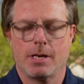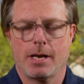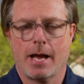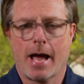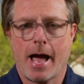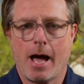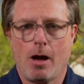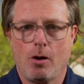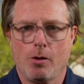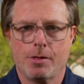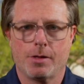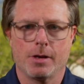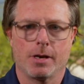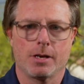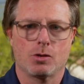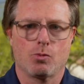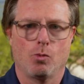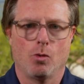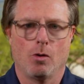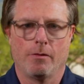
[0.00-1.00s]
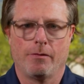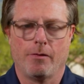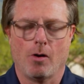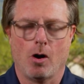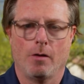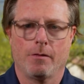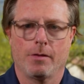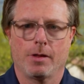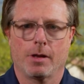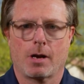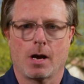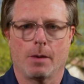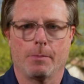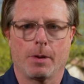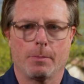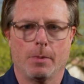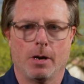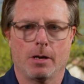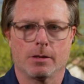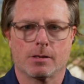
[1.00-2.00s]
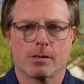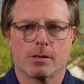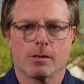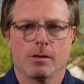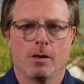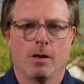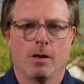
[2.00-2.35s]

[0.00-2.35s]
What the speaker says: how things will evolve in the coming months.